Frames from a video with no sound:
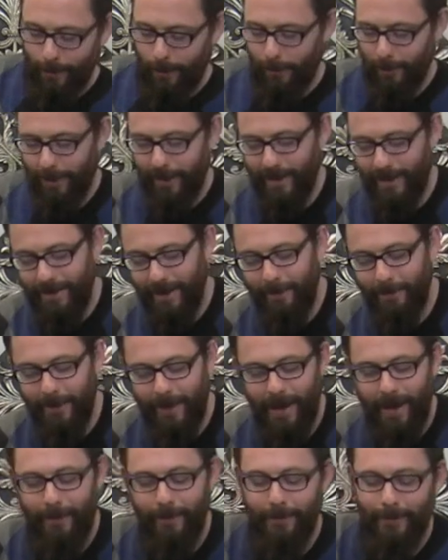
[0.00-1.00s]
we're going to dump
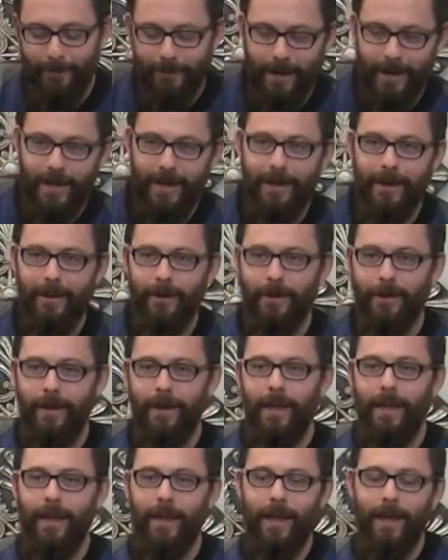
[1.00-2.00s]
it out right here
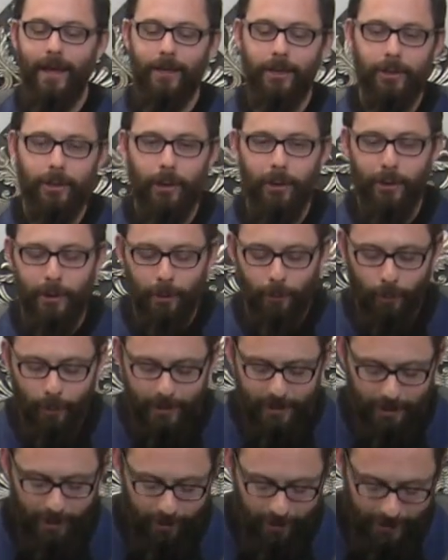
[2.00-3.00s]
and kind of show you
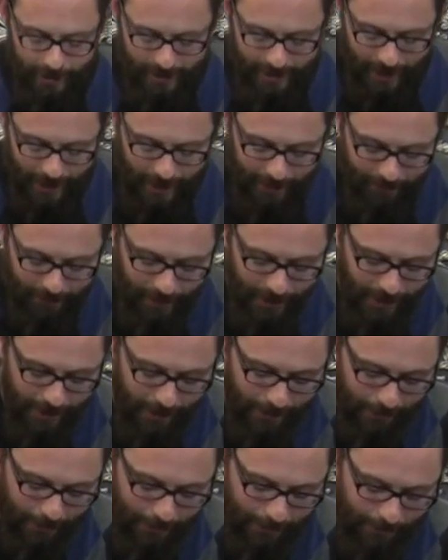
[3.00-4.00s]
what's all inside of it
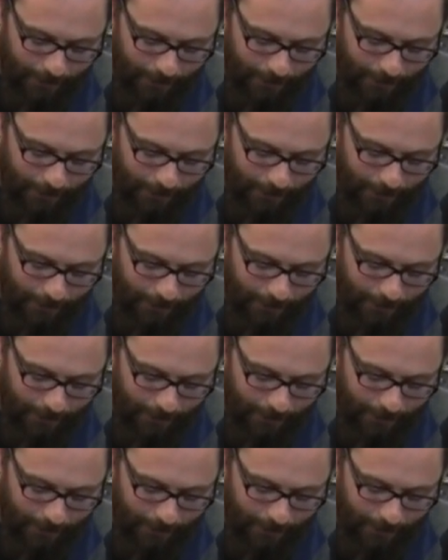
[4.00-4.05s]
here.